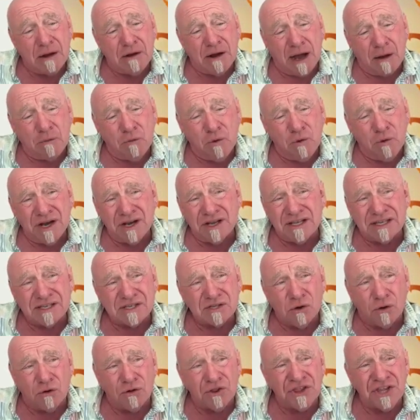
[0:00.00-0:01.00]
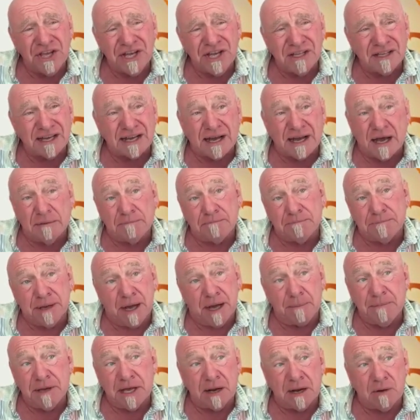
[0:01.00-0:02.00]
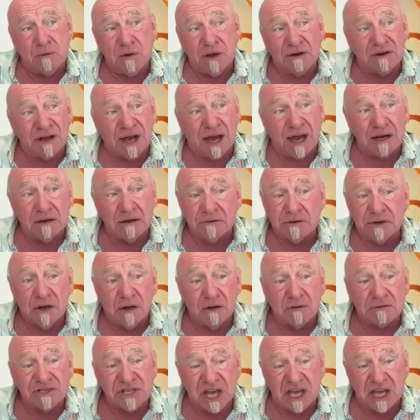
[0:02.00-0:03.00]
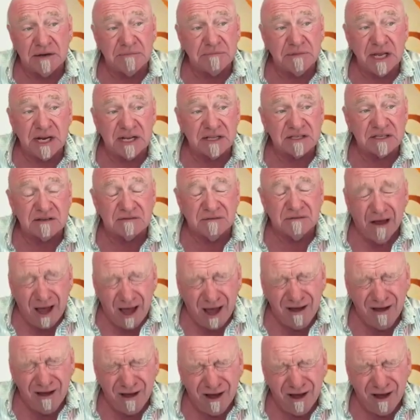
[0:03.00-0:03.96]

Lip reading: I went into this whole thing, like I bet I went, I don't know, 10 minutes of